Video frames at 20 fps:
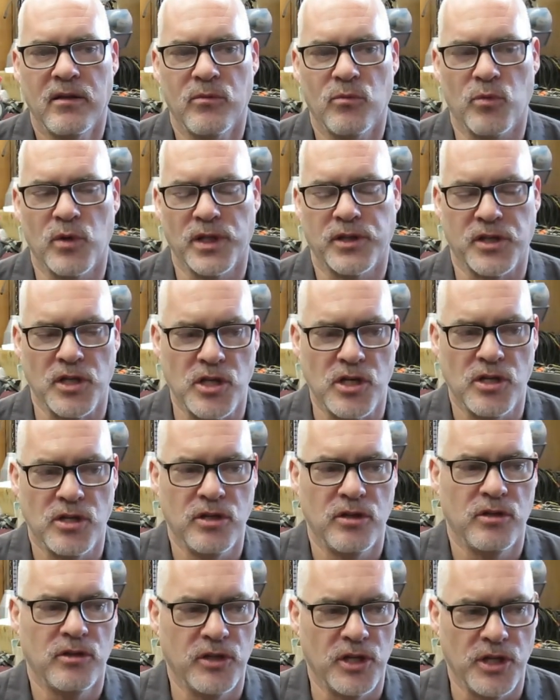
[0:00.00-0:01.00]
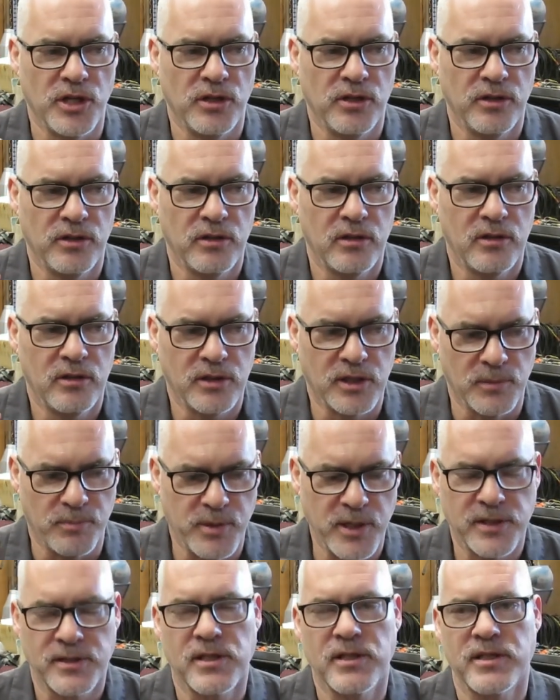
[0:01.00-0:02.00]
with the
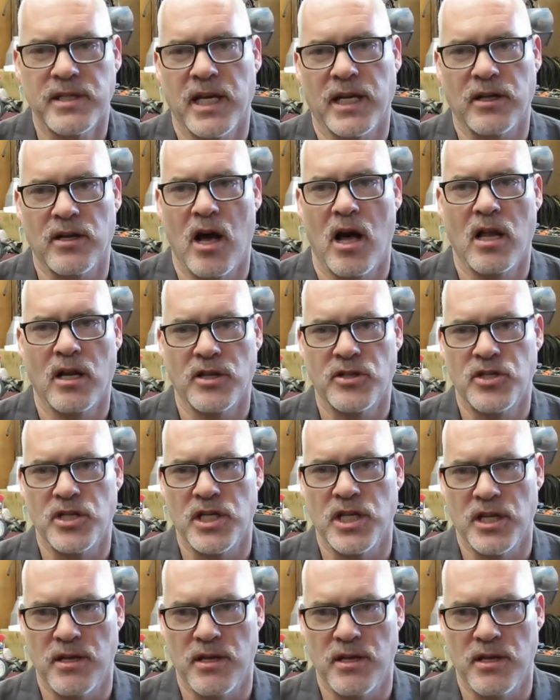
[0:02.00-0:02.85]
piston technology